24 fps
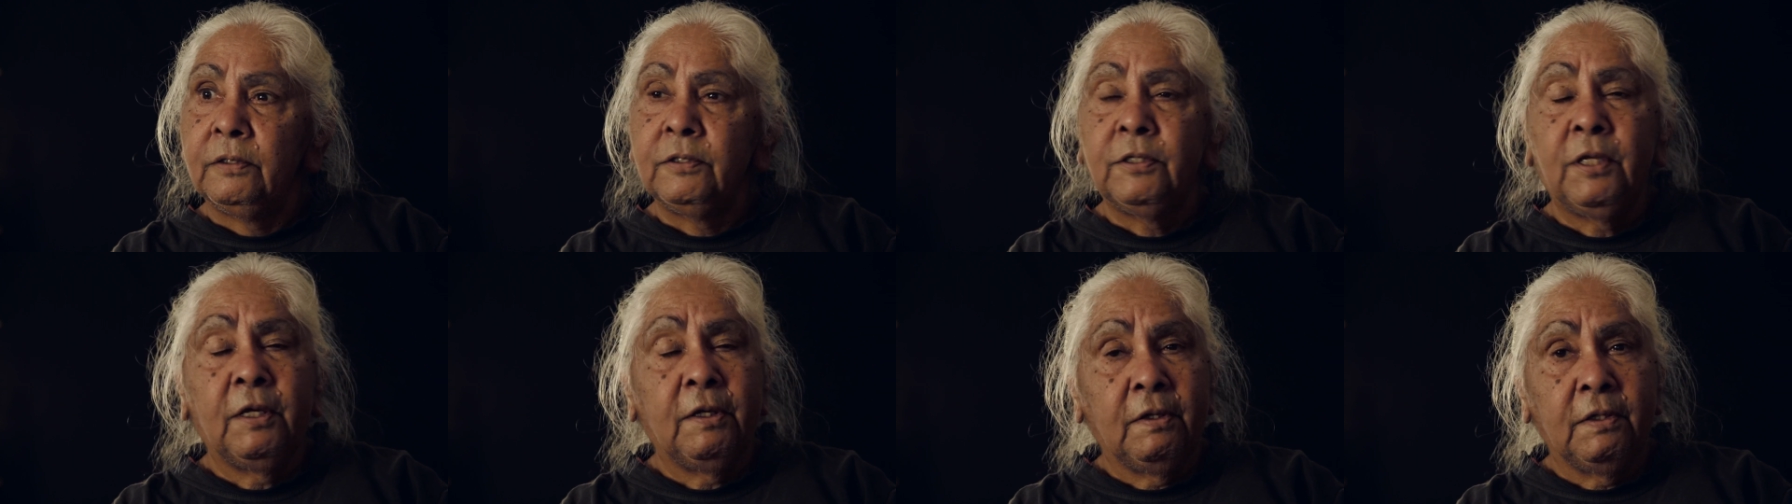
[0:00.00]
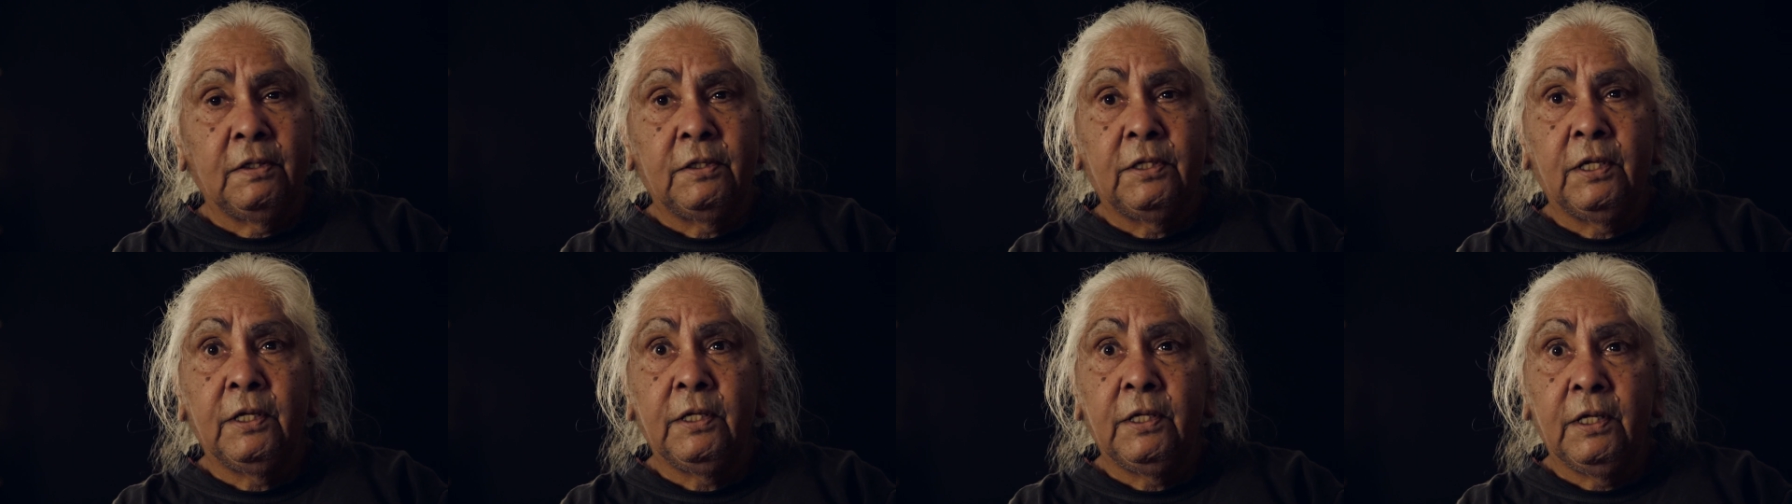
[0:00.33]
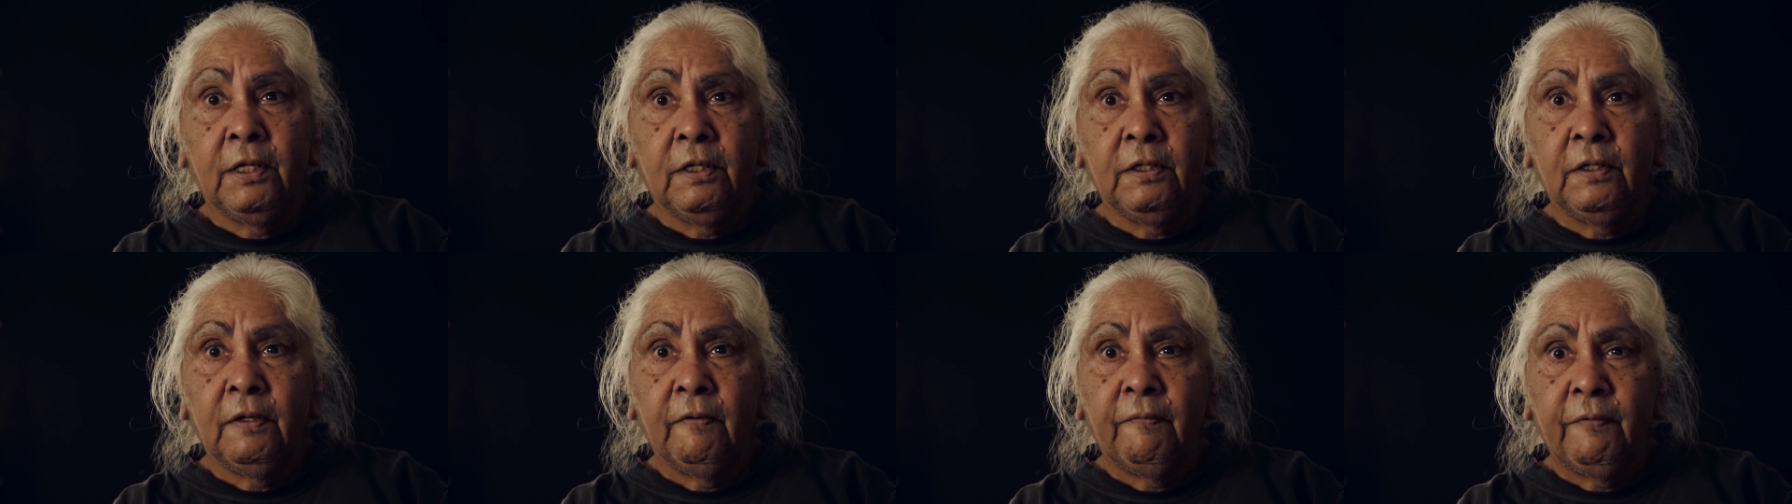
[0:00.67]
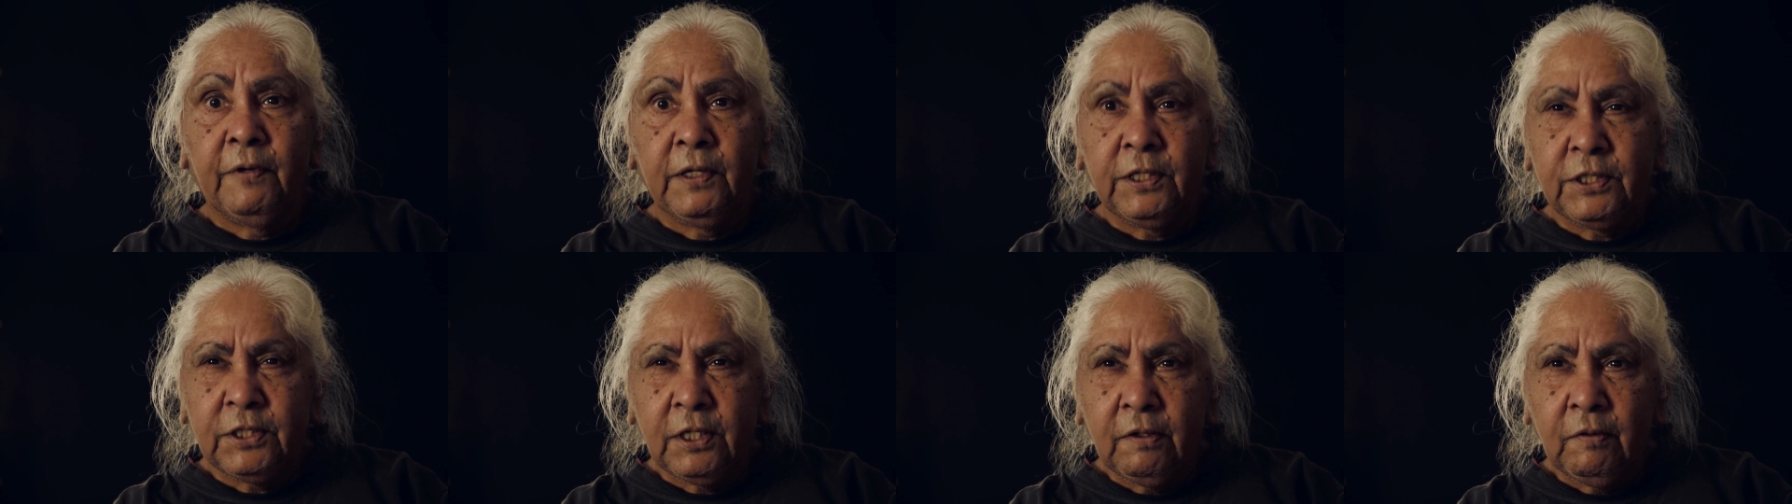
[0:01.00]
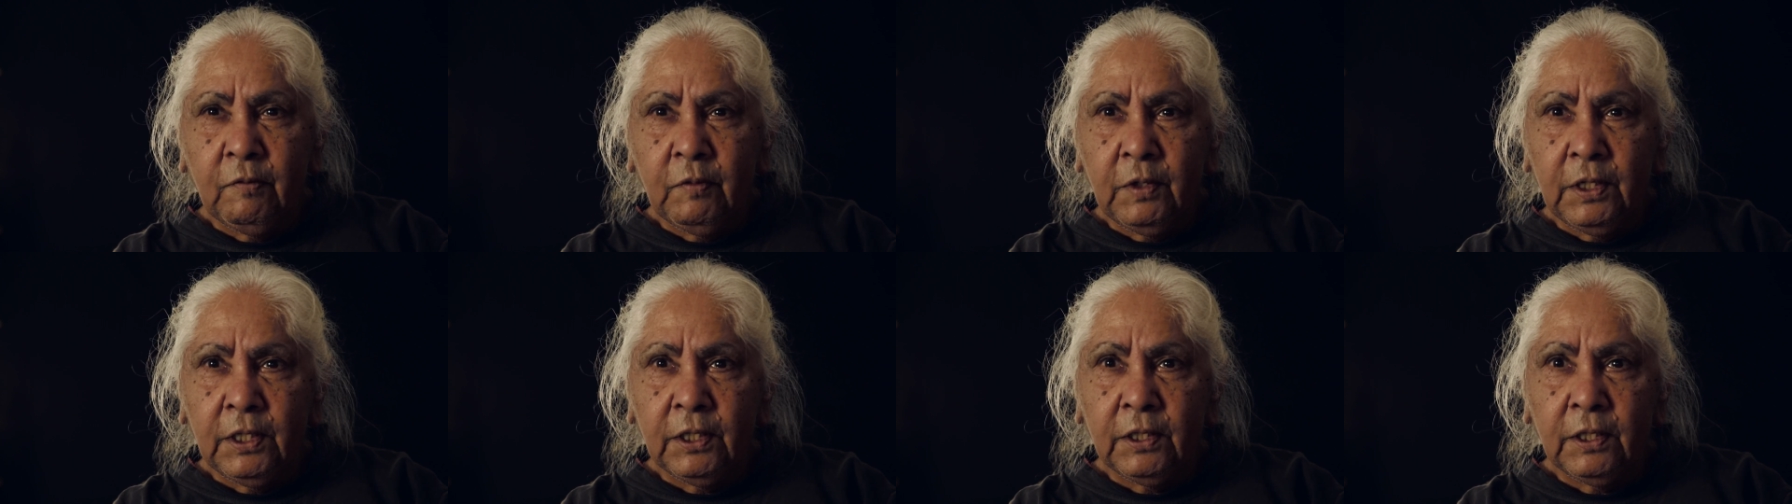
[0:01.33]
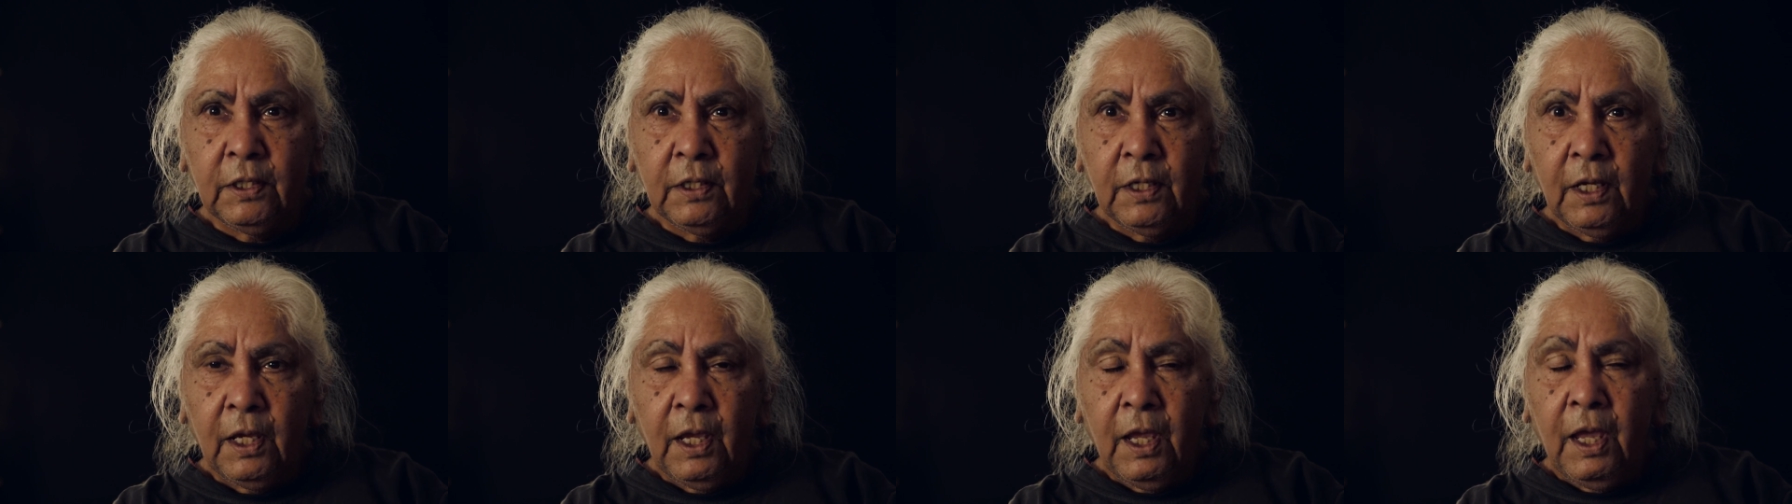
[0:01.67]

to, to do the fishing with.